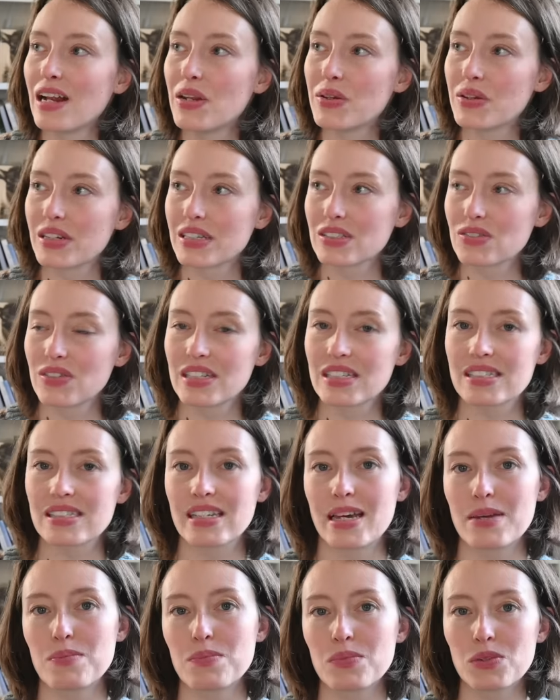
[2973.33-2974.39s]
Lucas thinks
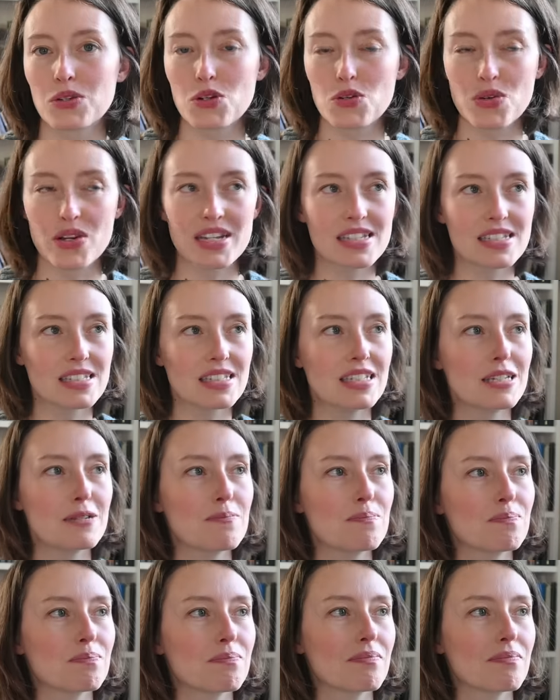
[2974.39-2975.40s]
I'm crazy